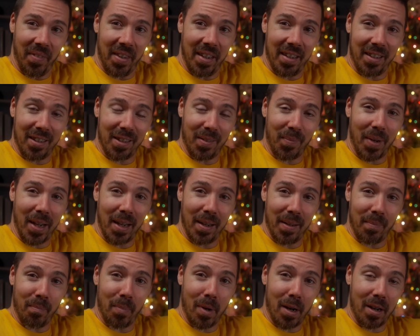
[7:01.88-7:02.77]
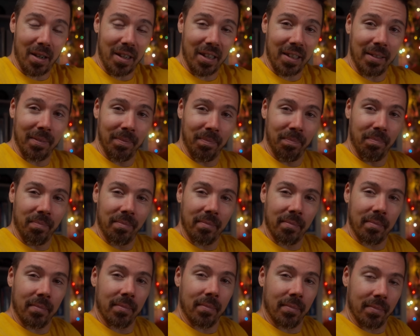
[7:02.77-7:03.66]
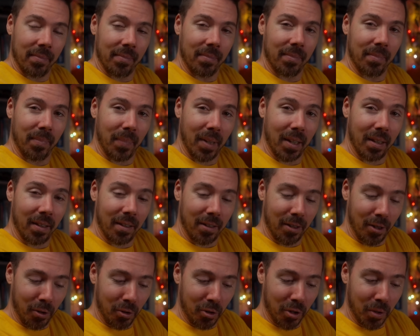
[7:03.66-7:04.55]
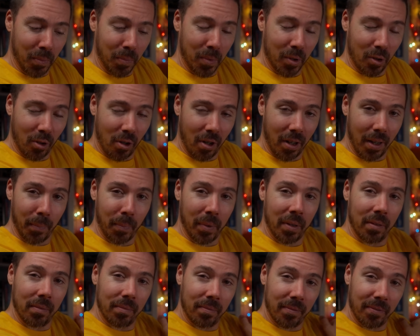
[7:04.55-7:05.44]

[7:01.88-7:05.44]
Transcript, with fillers: into my body. And you subscribe